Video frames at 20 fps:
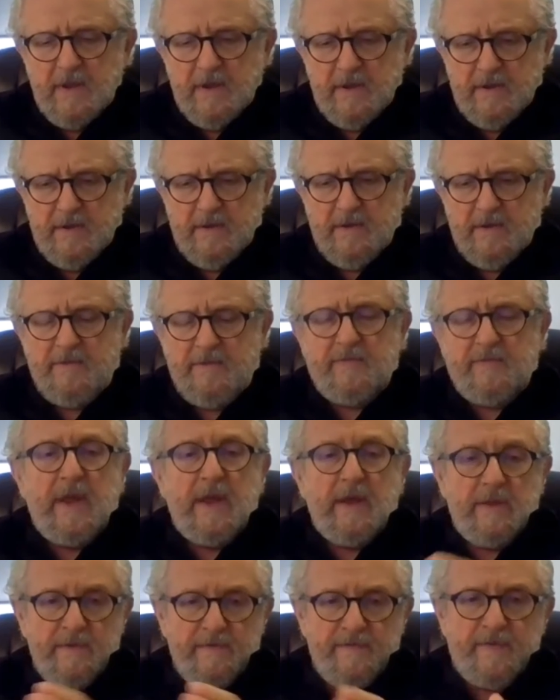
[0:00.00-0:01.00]
of the
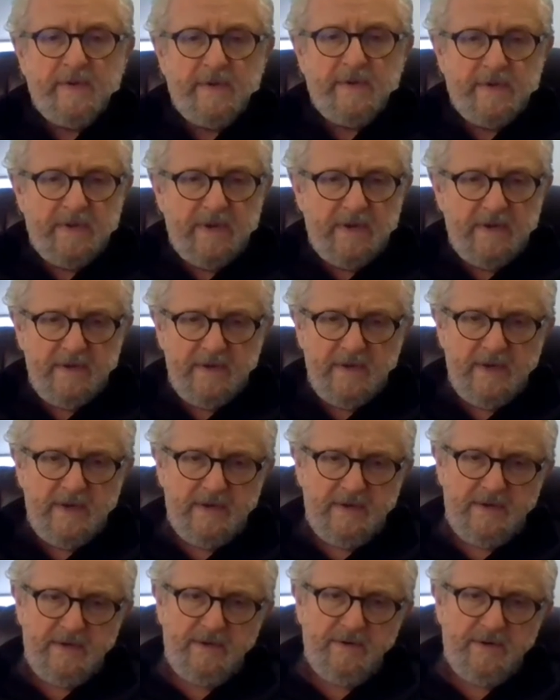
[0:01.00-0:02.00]
elephant, and
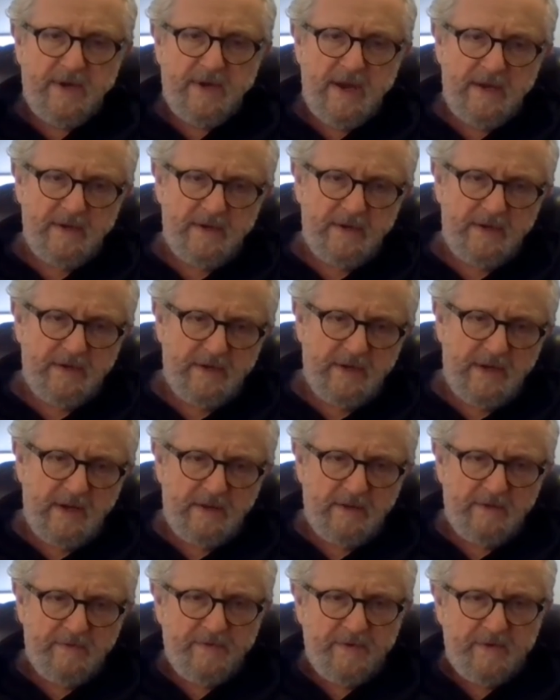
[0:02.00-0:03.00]
that you can't eat the
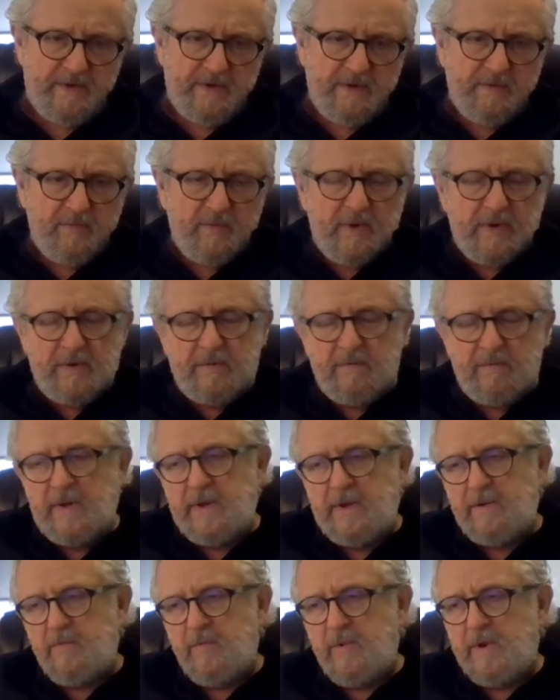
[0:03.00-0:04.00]
elephant in
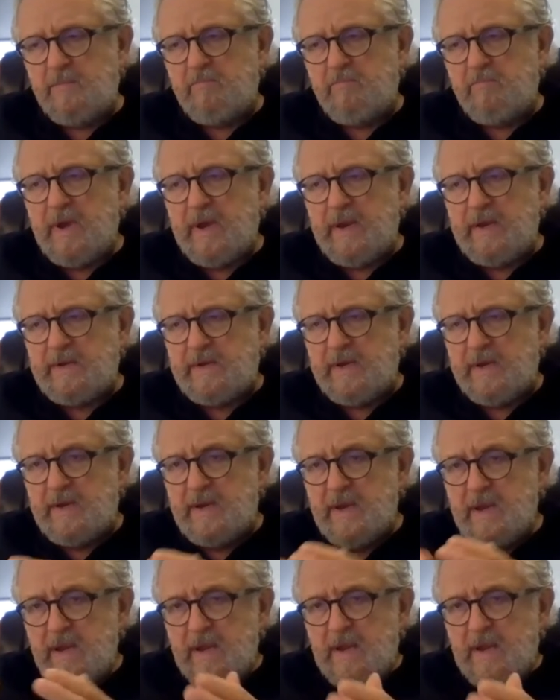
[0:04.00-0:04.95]
one bite. And